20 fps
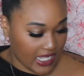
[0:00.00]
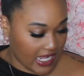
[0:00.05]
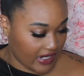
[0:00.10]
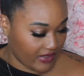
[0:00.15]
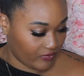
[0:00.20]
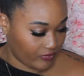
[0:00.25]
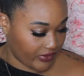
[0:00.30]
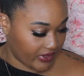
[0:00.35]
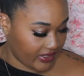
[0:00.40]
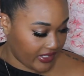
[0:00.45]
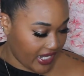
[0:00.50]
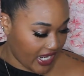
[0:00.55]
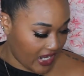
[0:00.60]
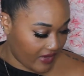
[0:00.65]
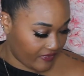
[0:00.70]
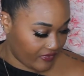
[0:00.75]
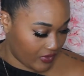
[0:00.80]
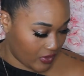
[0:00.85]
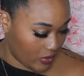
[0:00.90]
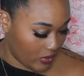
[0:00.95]
I really
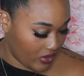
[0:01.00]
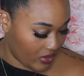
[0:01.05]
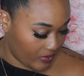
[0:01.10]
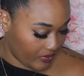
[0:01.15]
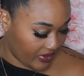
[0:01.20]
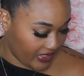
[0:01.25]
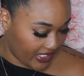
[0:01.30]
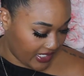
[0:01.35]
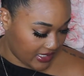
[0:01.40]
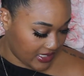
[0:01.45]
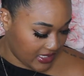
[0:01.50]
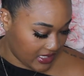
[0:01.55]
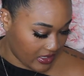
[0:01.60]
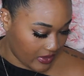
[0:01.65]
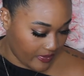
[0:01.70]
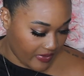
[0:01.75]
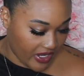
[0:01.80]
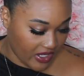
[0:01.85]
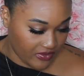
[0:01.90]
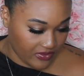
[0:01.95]
have no complaints
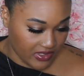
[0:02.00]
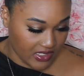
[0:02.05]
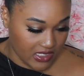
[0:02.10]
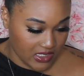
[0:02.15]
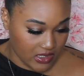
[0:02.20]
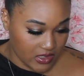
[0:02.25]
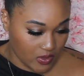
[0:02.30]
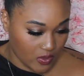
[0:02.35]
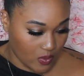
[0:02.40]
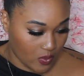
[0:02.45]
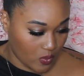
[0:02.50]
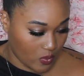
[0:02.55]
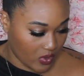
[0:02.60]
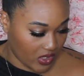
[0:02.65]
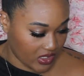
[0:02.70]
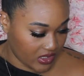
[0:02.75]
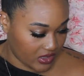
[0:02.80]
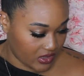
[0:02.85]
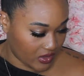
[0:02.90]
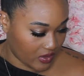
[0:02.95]
about these
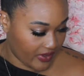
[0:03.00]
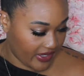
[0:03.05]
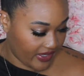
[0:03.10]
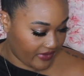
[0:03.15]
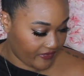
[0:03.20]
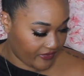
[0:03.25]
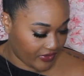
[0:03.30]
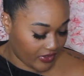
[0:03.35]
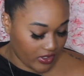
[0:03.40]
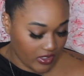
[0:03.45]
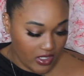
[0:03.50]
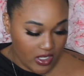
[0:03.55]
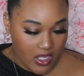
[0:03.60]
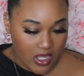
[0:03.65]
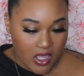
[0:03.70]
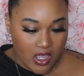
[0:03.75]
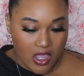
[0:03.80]
whatsoever.